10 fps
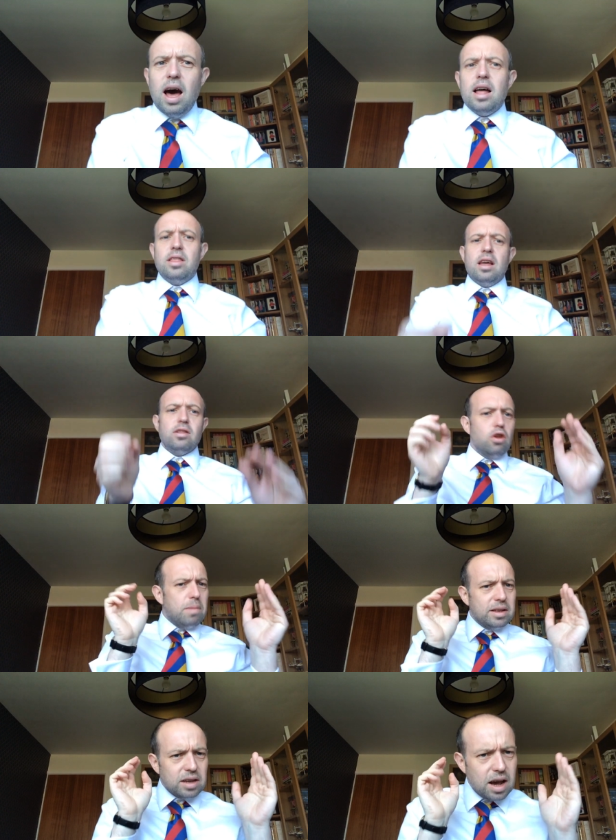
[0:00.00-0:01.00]
And that no
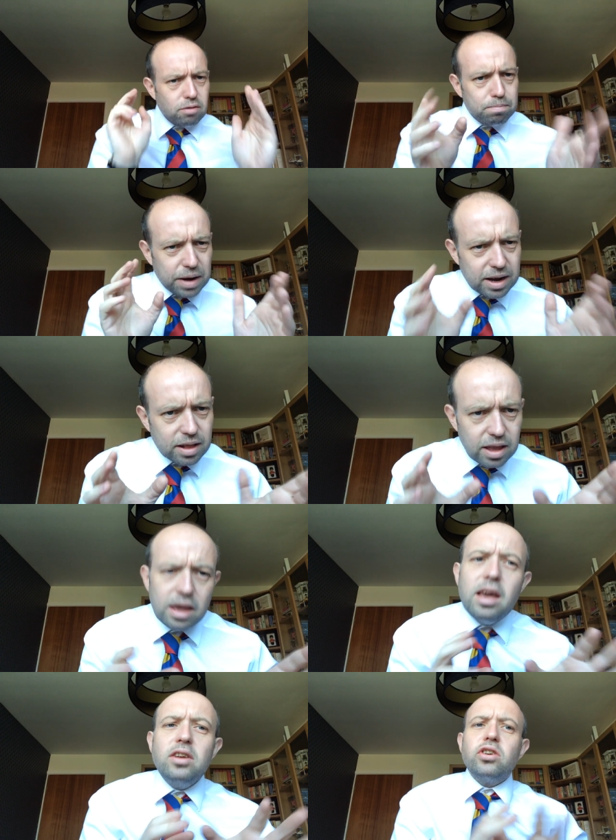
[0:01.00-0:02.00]
matter how
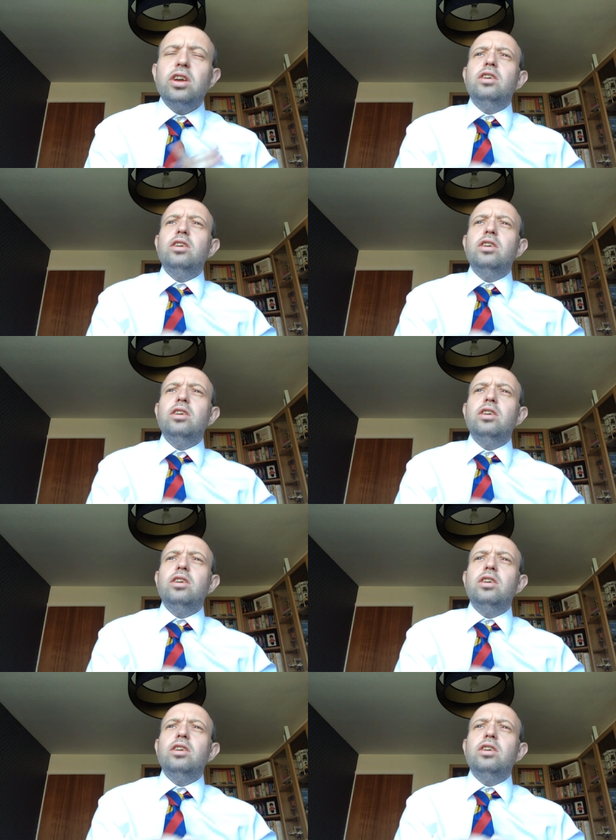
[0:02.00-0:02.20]
badly each